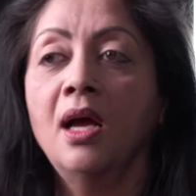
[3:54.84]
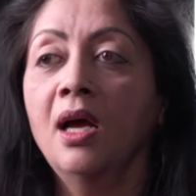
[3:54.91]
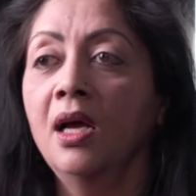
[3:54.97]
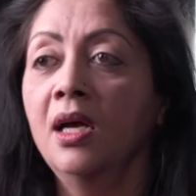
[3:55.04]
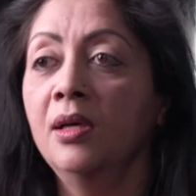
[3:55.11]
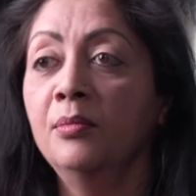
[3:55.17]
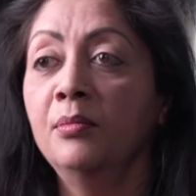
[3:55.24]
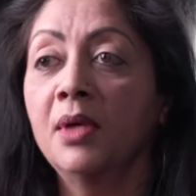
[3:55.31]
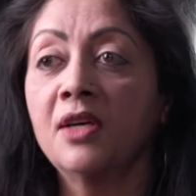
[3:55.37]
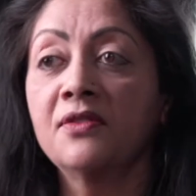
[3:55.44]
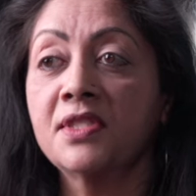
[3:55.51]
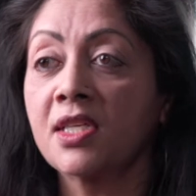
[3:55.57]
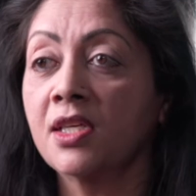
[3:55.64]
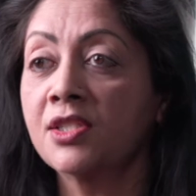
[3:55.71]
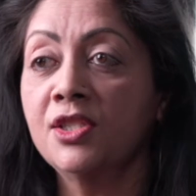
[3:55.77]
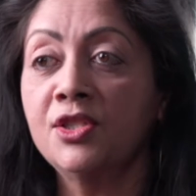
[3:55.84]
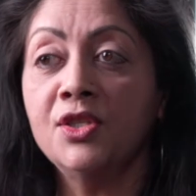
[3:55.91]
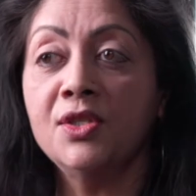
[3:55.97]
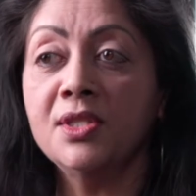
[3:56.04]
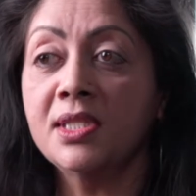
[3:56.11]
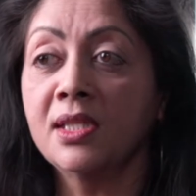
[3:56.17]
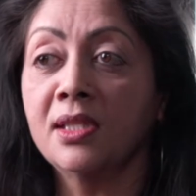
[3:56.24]
I've started
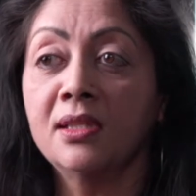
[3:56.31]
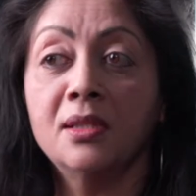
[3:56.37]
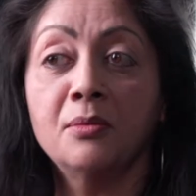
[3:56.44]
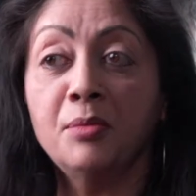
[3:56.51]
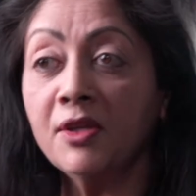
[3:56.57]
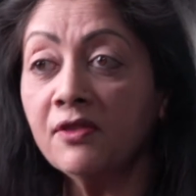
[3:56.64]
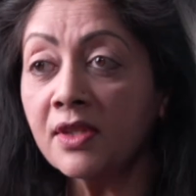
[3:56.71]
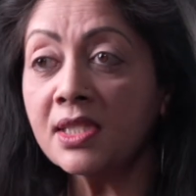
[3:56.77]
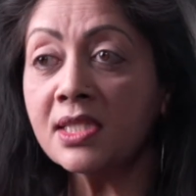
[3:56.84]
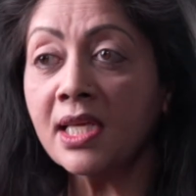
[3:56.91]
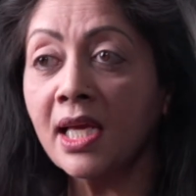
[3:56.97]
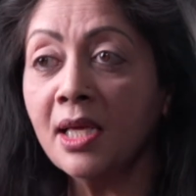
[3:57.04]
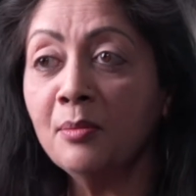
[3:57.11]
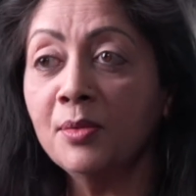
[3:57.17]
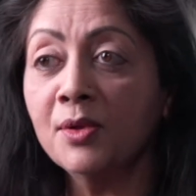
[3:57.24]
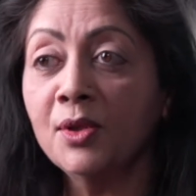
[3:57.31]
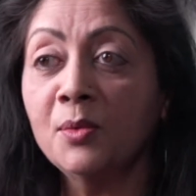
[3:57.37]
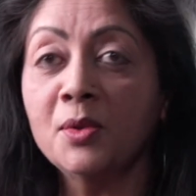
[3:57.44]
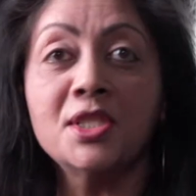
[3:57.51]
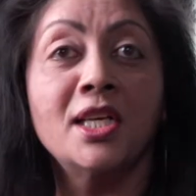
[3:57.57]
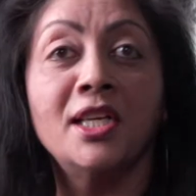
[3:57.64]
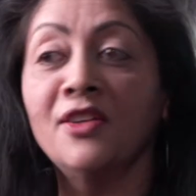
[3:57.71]
using the pivot table,
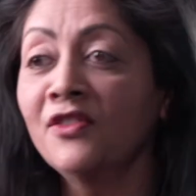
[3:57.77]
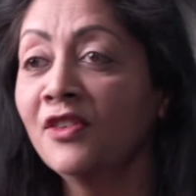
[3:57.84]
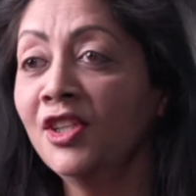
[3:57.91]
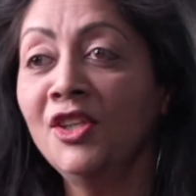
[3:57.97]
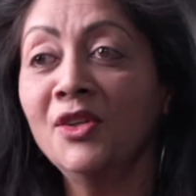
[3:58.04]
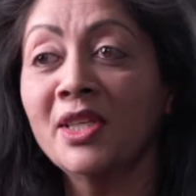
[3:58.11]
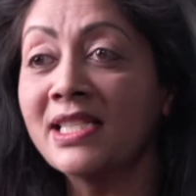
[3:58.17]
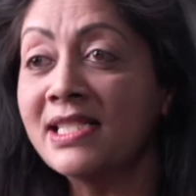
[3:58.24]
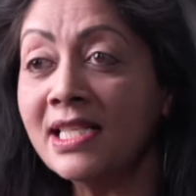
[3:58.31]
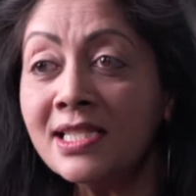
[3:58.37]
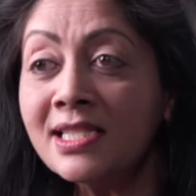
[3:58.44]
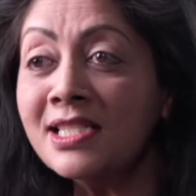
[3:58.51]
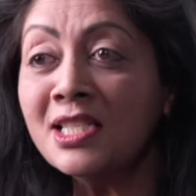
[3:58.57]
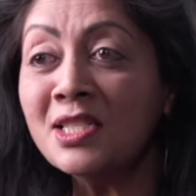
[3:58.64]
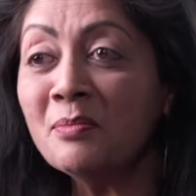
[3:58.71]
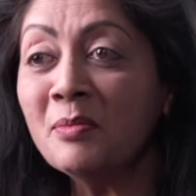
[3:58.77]
which I never knew existed